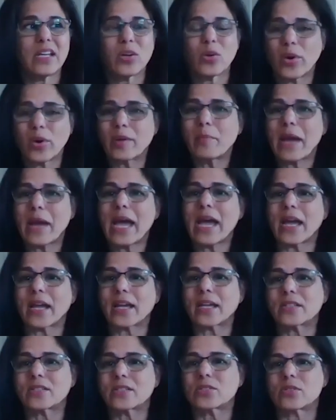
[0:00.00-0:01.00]
going
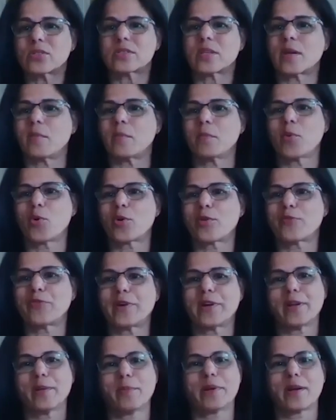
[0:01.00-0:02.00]
back to some more
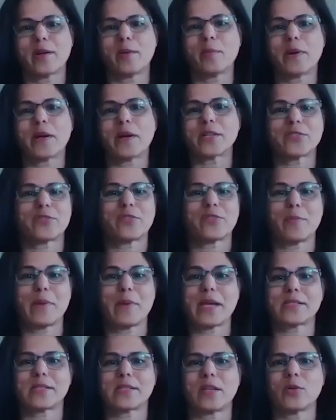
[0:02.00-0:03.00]
fundamental parts of the
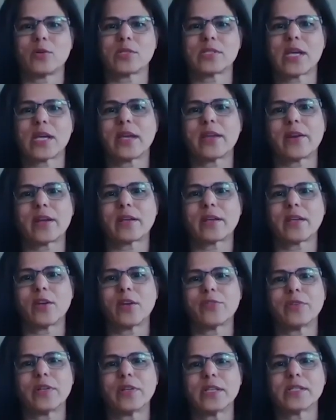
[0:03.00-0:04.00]
Maslow's hierarchy
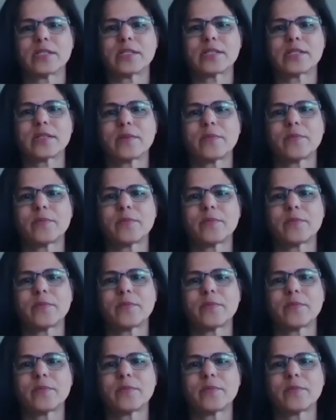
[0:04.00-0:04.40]
of needs